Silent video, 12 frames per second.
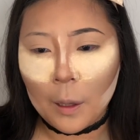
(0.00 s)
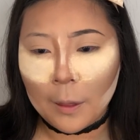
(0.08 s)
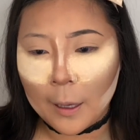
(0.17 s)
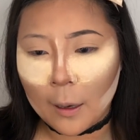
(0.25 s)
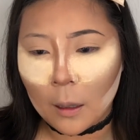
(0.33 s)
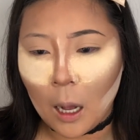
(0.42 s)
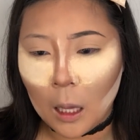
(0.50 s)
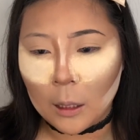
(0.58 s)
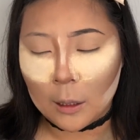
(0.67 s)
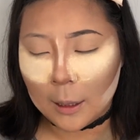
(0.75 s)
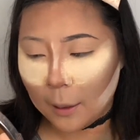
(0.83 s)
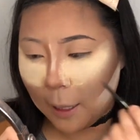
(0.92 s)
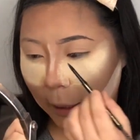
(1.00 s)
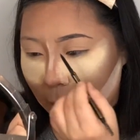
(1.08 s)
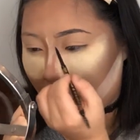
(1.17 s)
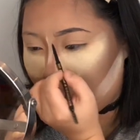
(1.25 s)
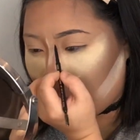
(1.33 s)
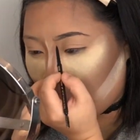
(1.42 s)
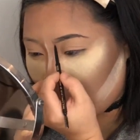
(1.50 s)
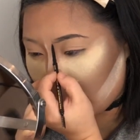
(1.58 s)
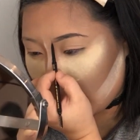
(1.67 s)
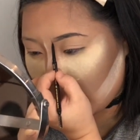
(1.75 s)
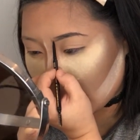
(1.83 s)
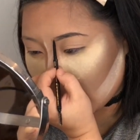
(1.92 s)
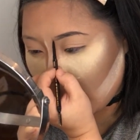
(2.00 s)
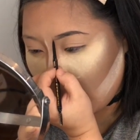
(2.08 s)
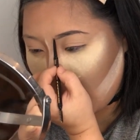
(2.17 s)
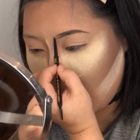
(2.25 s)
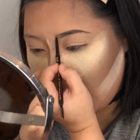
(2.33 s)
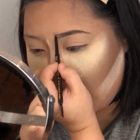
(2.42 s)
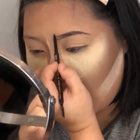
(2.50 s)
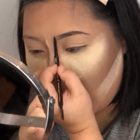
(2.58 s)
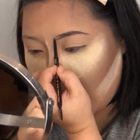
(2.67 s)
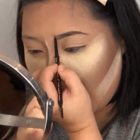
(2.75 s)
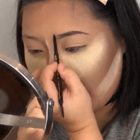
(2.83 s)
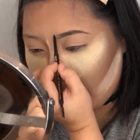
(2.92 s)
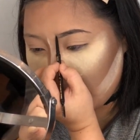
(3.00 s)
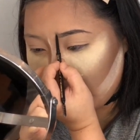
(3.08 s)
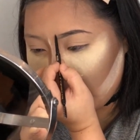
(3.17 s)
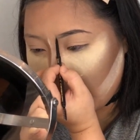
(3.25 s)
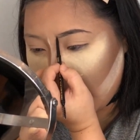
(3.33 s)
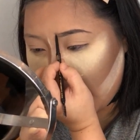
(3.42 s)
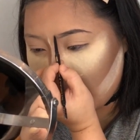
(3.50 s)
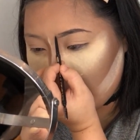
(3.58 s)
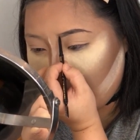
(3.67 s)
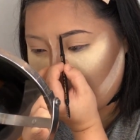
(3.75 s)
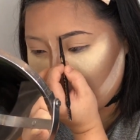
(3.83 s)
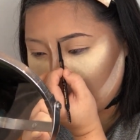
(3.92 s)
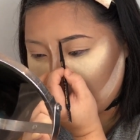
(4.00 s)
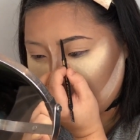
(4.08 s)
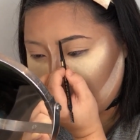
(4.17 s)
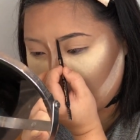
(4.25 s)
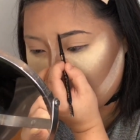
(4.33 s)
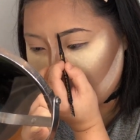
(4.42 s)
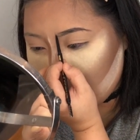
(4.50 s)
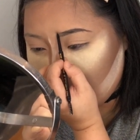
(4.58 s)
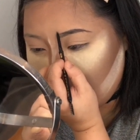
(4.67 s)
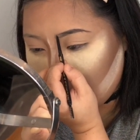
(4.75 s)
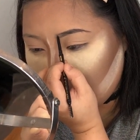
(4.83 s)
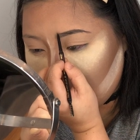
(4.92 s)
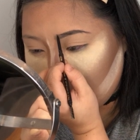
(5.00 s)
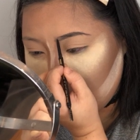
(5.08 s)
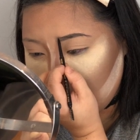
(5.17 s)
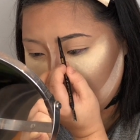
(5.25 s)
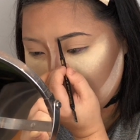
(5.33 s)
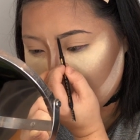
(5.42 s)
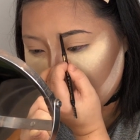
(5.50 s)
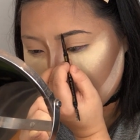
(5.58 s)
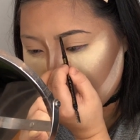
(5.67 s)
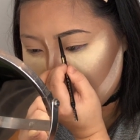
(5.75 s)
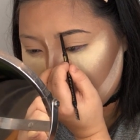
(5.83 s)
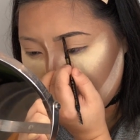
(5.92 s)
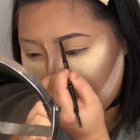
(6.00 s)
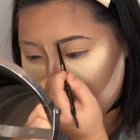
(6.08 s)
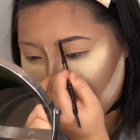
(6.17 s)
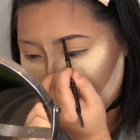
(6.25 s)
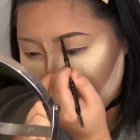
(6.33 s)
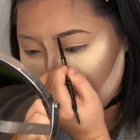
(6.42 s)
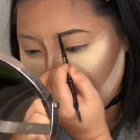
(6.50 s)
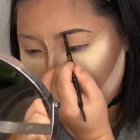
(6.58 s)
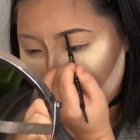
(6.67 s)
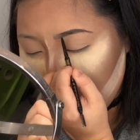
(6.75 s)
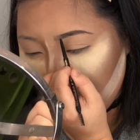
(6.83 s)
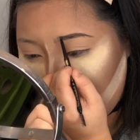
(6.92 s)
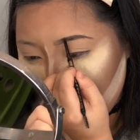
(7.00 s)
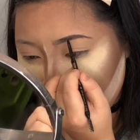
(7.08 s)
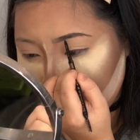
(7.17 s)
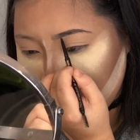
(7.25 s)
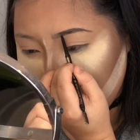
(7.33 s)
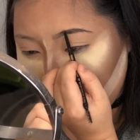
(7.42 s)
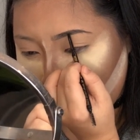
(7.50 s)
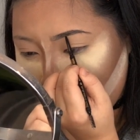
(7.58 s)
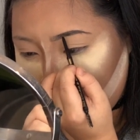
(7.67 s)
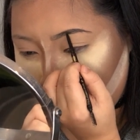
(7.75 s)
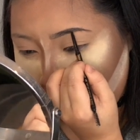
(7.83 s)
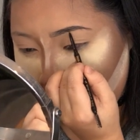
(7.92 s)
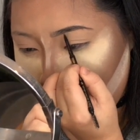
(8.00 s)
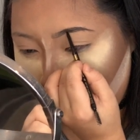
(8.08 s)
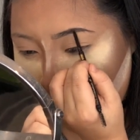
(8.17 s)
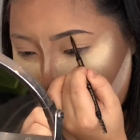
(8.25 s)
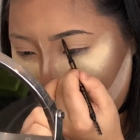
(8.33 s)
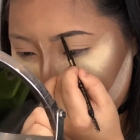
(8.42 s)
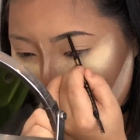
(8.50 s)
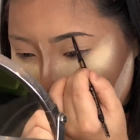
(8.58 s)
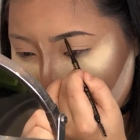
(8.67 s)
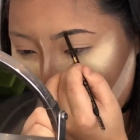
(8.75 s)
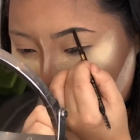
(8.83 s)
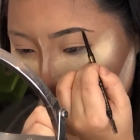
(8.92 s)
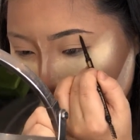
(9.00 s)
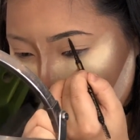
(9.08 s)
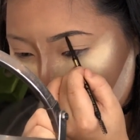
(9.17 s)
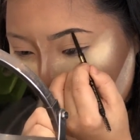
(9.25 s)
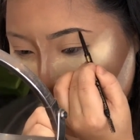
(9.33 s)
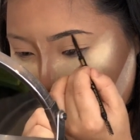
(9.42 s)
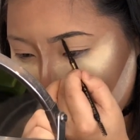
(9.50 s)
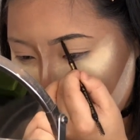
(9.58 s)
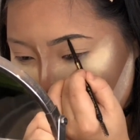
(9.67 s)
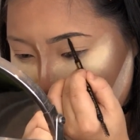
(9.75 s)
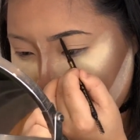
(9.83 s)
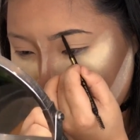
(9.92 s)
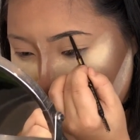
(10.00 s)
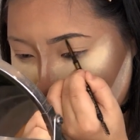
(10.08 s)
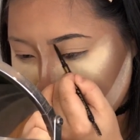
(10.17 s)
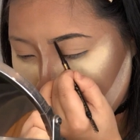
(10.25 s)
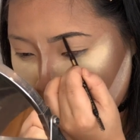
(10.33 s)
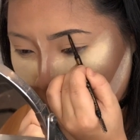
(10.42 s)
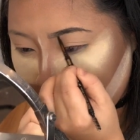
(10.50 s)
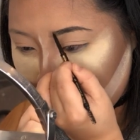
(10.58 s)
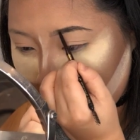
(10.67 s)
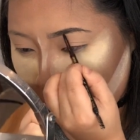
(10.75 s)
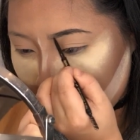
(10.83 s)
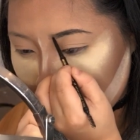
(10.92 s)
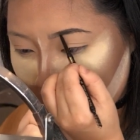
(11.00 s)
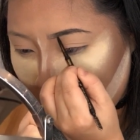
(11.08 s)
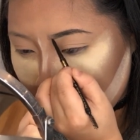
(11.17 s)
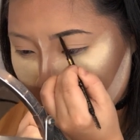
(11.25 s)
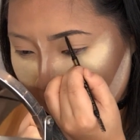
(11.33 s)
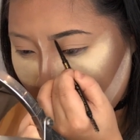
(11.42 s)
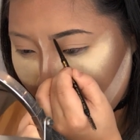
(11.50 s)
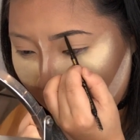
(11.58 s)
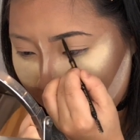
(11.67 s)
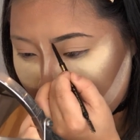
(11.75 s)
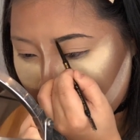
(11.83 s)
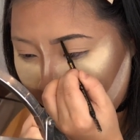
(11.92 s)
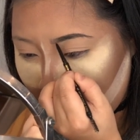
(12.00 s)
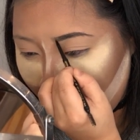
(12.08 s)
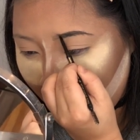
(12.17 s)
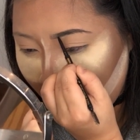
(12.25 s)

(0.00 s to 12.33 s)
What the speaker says: with their color selection for these. They had probably, I want to say, at least 6 shades, possibly more. I mean, obviously it's not as many as like Anastasia, but